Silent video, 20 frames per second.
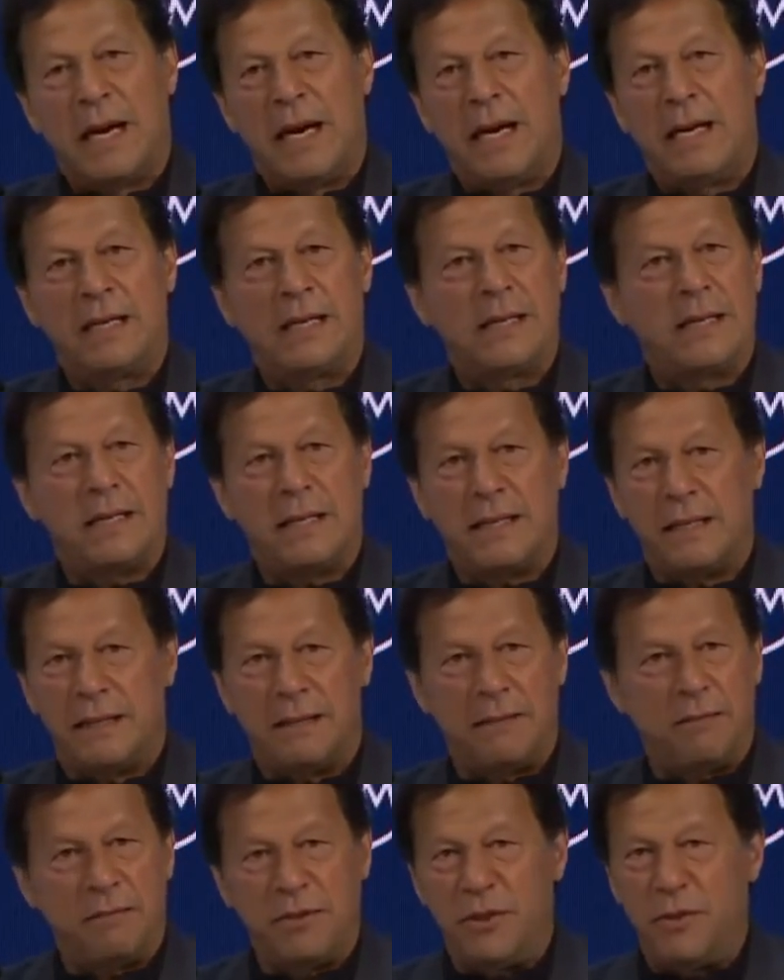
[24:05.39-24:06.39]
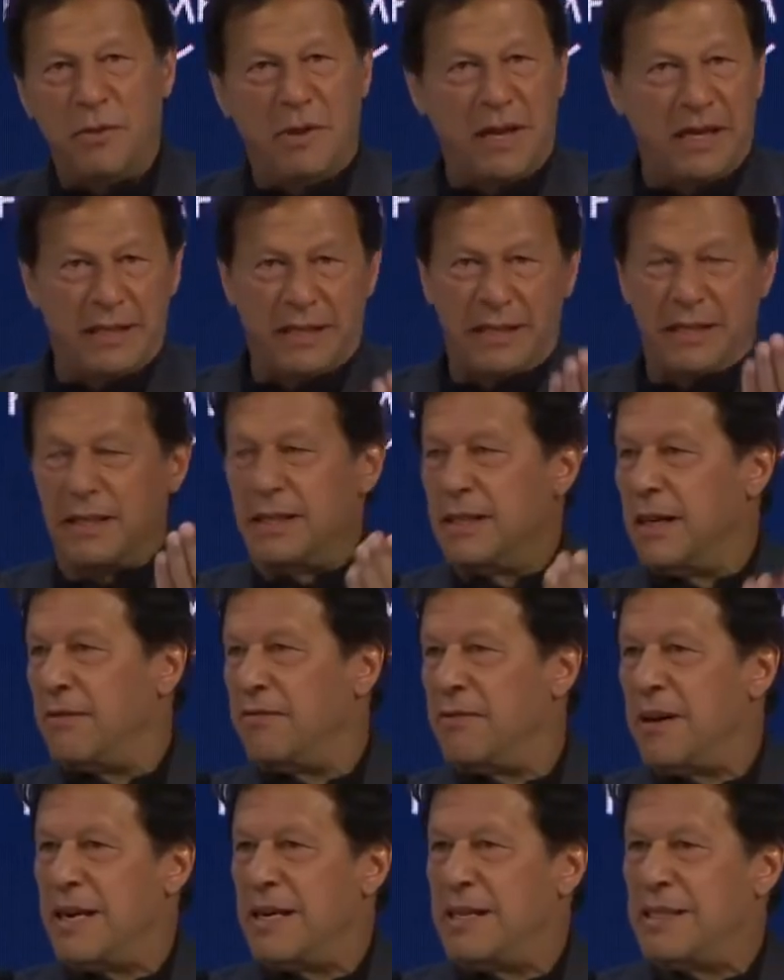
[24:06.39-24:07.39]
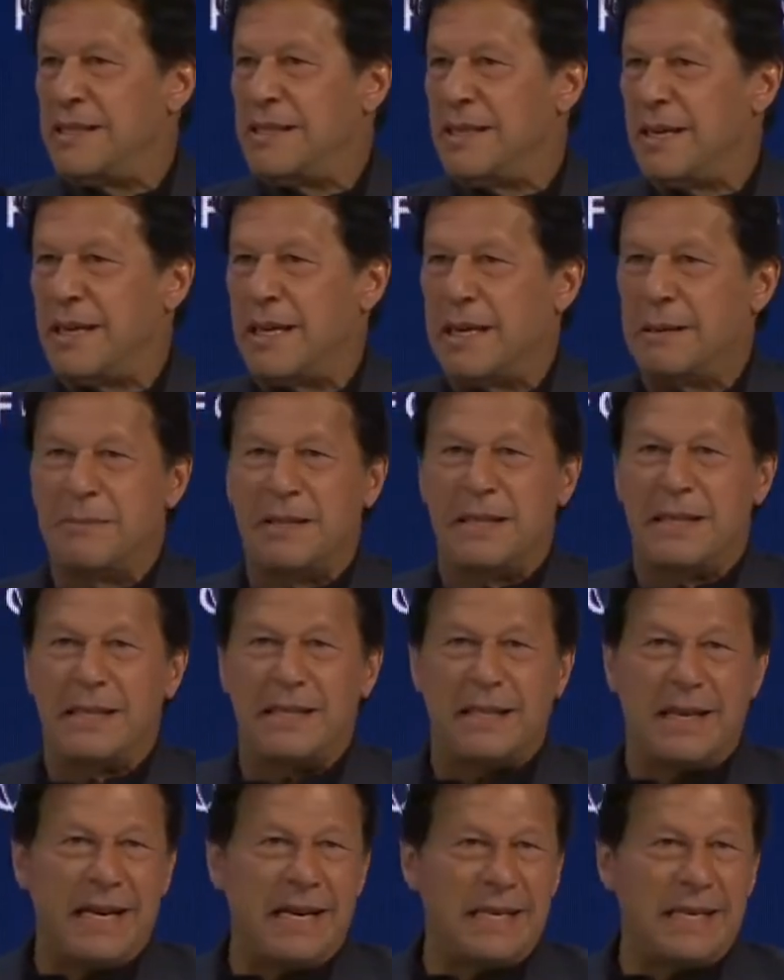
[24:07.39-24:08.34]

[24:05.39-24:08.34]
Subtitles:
And the US and Afghanistan,